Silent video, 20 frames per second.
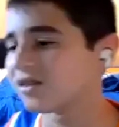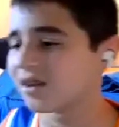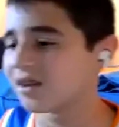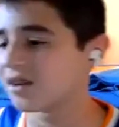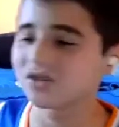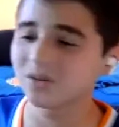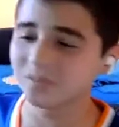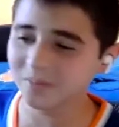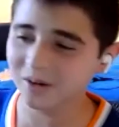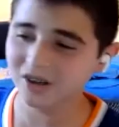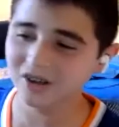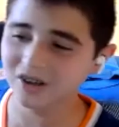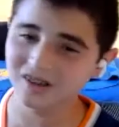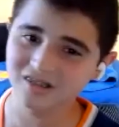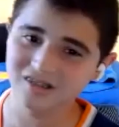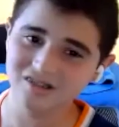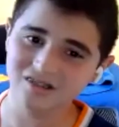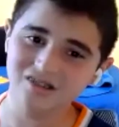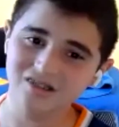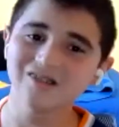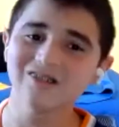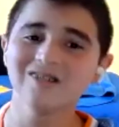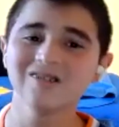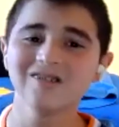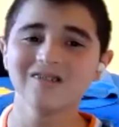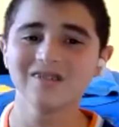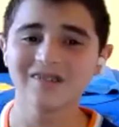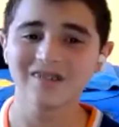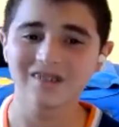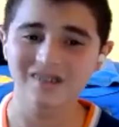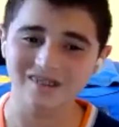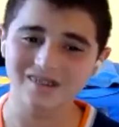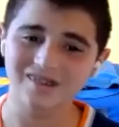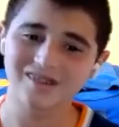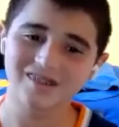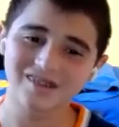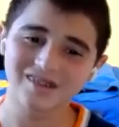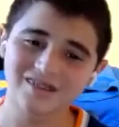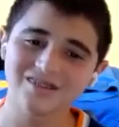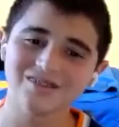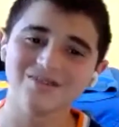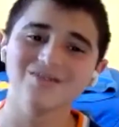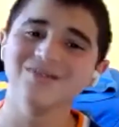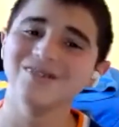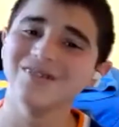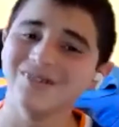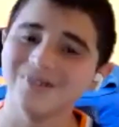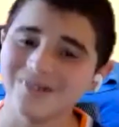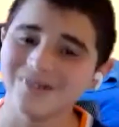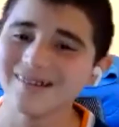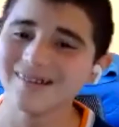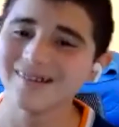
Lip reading: out to Marc Gasol. He's the real one.